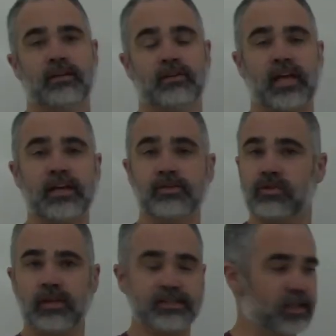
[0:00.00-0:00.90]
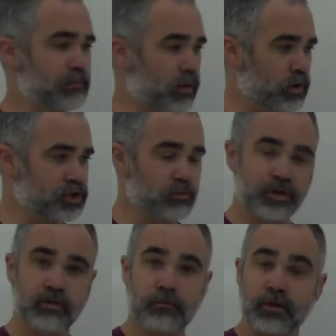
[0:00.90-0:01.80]
Okay, so let's think about what you
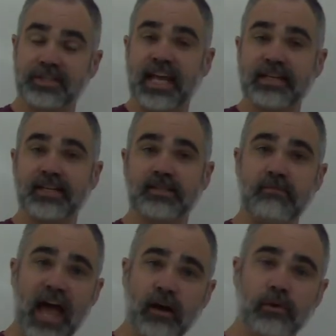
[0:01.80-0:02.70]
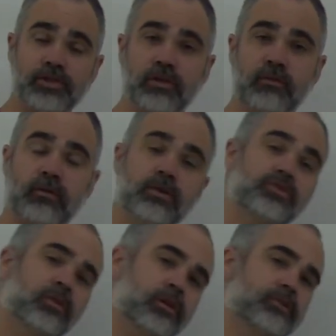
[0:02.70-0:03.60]
want to do first. Again, it doesn't matter what you do
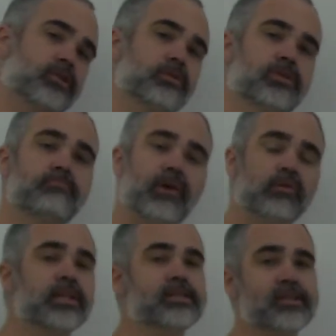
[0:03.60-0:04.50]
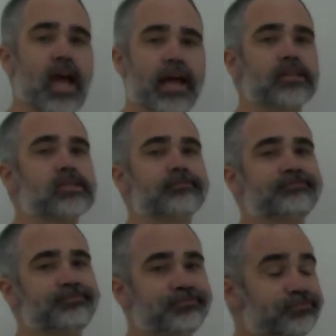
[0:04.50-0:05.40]
first as long as you do it to both sides.
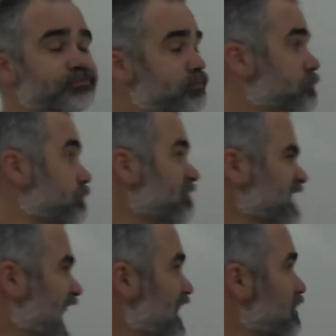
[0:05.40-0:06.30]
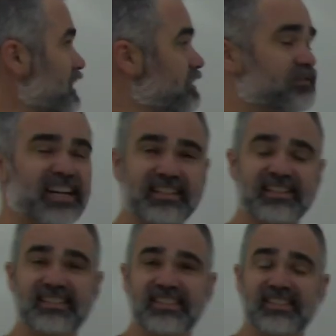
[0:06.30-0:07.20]
I don't like the fact
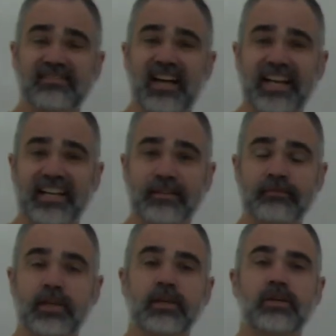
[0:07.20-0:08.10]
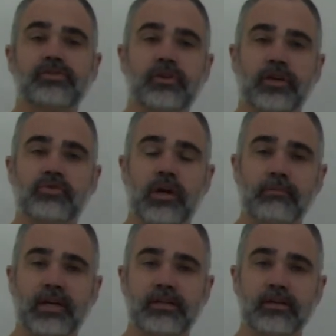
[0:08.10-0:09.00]
that this is divided. So here's what
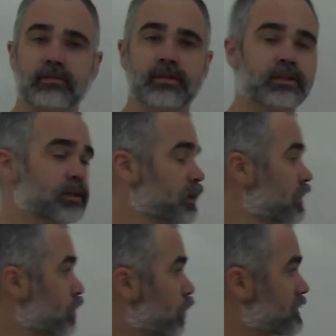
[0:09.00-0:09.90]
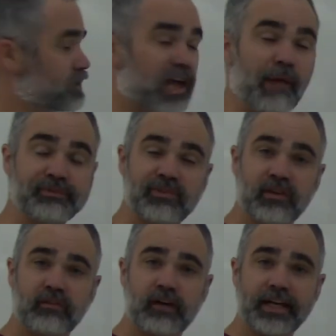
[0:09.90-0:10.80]
I'm going to do. What's the opposite
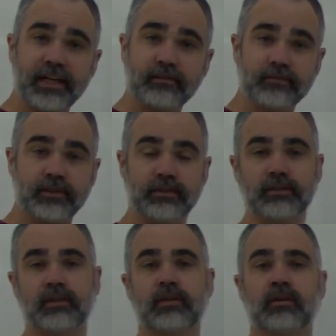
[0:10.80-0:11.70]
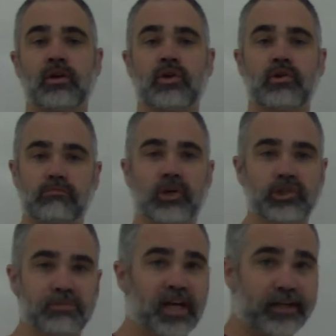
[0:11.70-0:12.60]
of dividing?
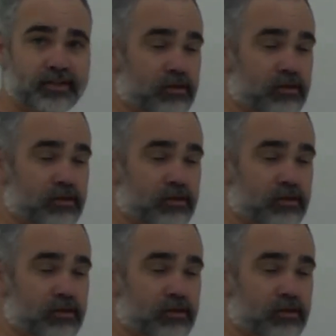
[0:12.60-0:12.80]
Multiplying.